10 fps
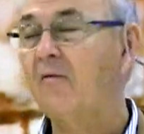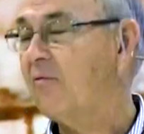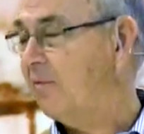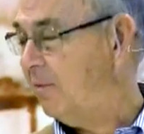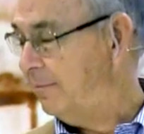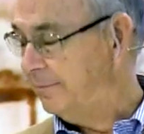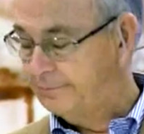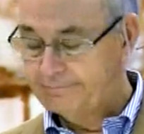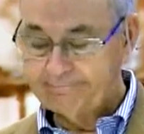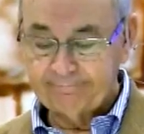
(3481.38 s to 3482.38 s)
of
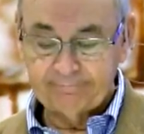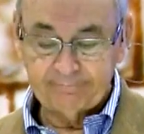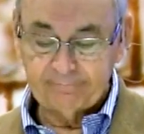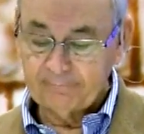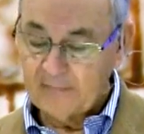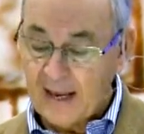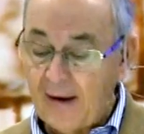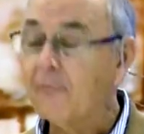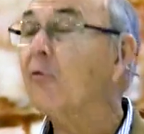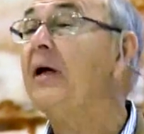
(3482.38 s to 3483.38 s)

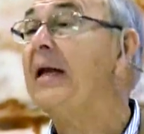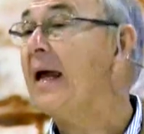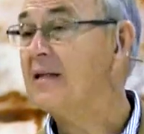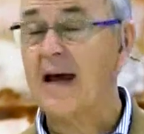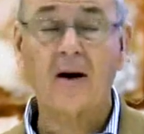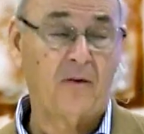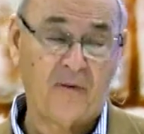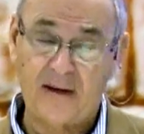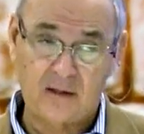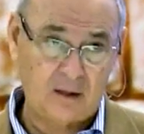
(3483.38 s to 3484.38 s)
everyday
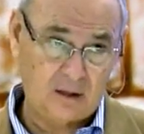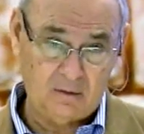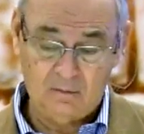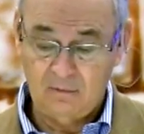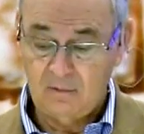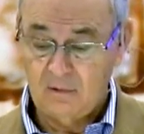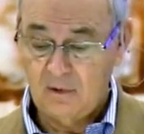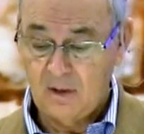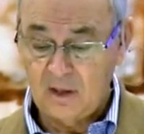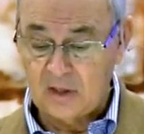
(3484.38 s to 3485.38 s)
sacrifices
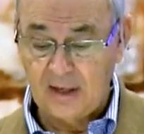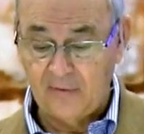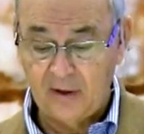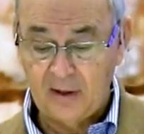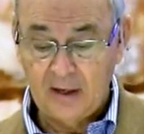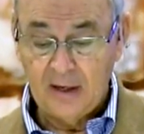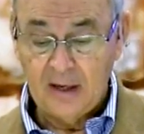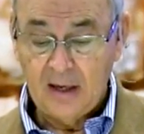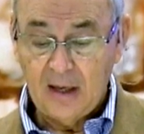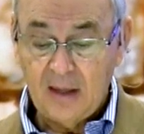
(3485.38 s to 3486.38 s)
is given.
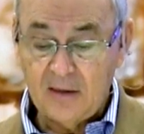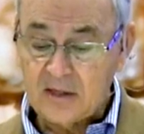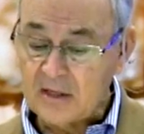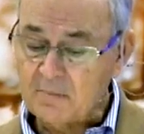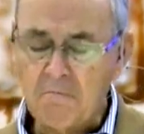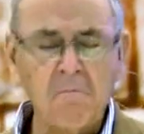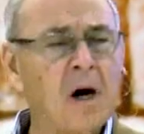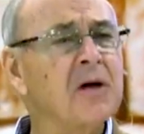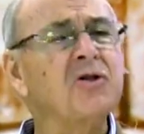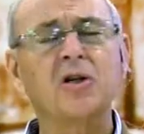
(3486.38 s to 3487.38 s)
This is
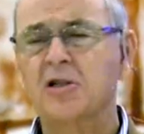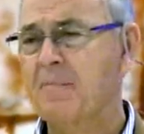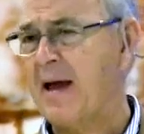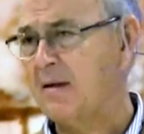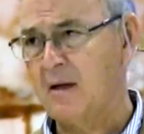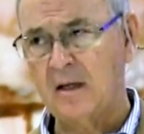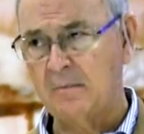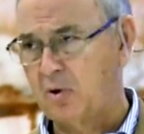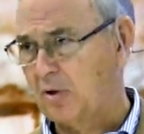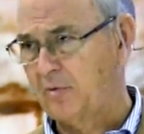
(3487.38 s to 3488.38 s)
much expanded in
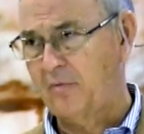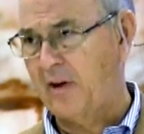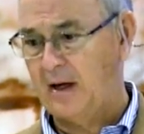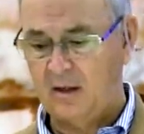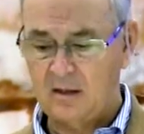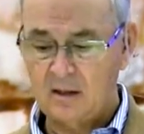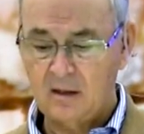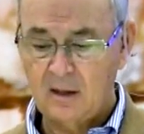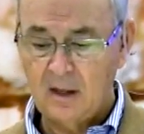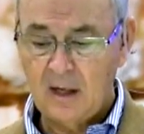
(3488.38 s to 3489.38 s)
the book of Leviticus.
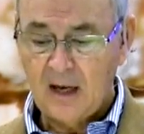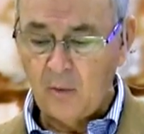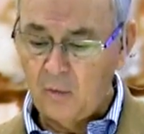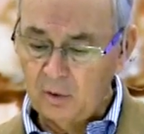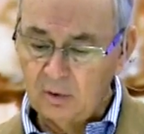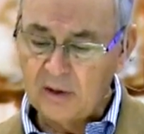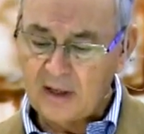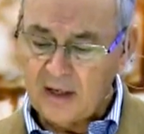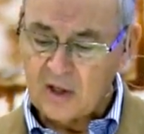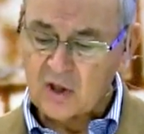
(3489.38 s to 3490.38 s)
And we'll look
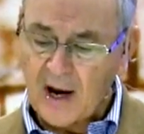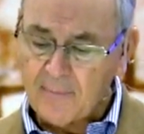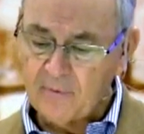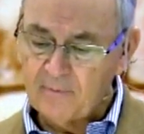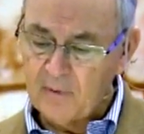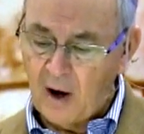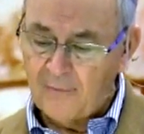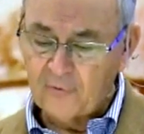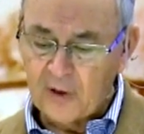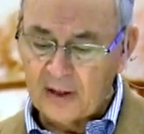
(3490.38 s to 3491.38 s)
at each type of
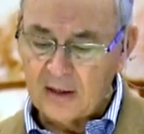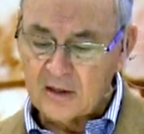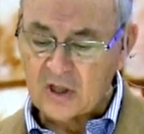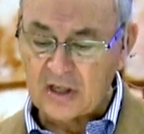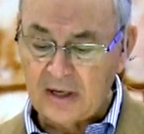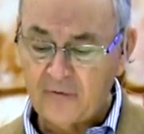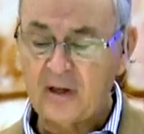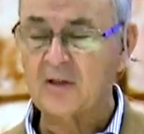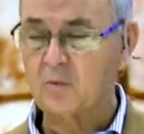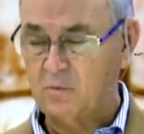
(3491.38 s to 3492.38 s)
offering and
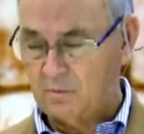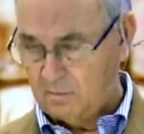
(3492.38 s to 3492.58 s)
significance